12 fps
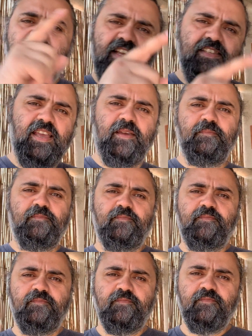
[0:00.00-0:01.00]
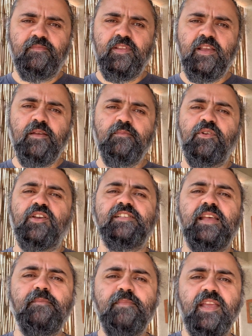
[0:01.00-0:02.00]
is him. Because
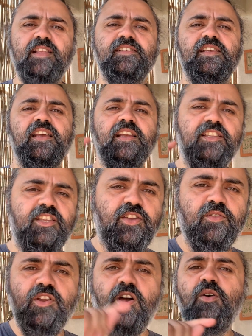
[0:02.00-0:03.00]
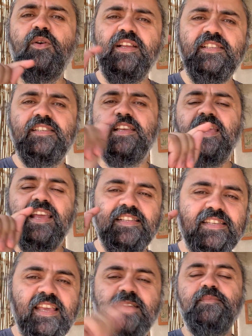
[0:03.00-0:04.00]
that means that you know
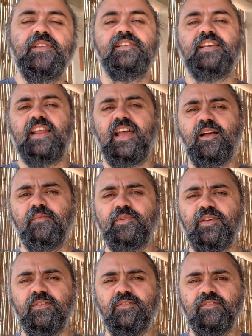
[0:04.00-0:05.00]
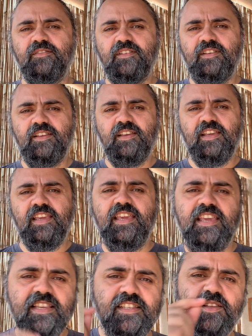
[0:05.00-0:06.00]
it's him that's going to help you.
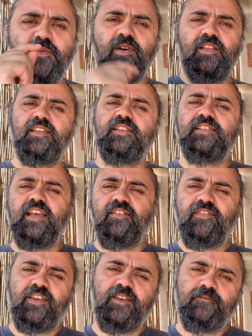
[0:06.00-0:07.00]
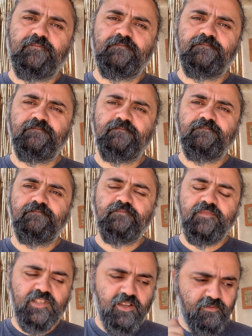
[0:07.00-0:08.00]
He's the one that's there for you.
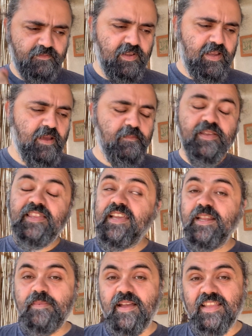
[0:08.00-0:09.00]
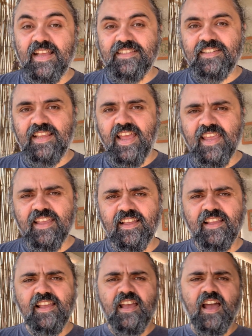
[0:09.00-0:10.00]
So be thinking about that today.
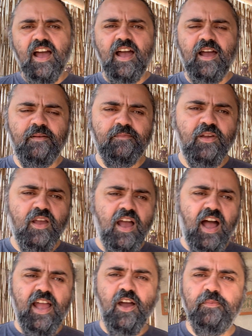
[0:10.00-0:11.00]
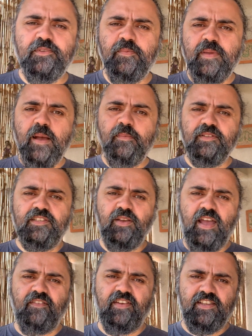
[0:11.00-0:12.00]
I hope to be able to
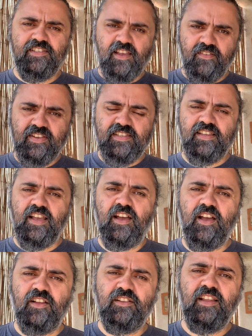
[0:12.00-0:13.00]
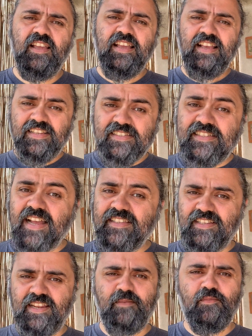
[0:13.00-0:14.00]
have a service on
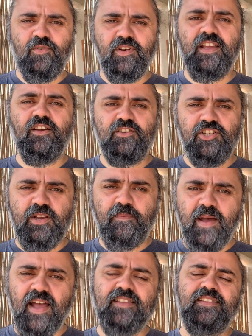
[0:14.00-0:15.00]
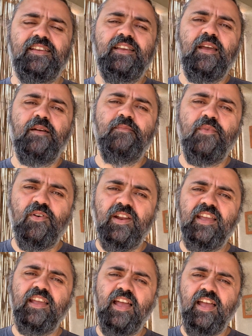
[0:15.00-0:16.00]
Saturday morning, on Shabbat
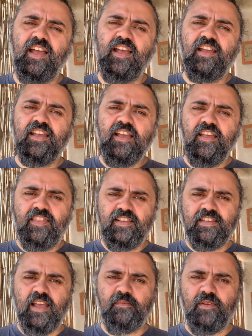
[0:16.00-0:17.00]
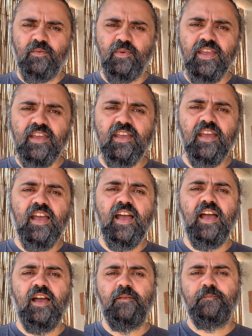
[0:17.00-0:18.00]
morning, this coming week.
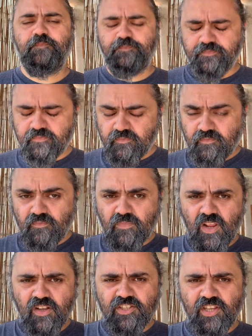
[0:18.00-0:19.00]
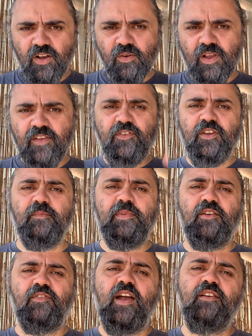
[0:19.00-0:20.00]
So if you can be
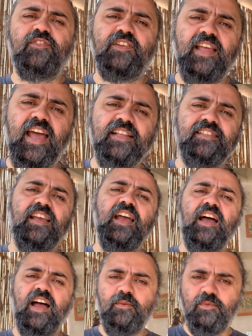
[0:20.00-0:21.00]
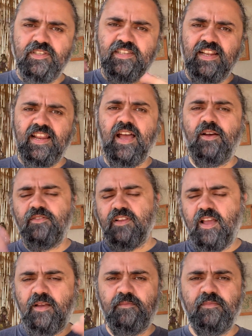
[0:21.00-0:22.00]
around for that, I will send out
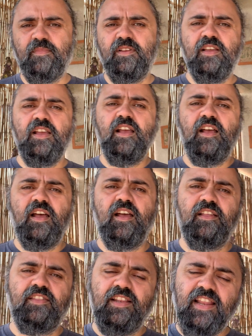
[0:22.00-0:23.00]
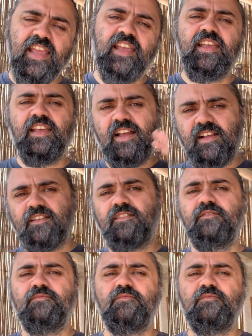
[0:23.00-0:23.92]
the link, and I'll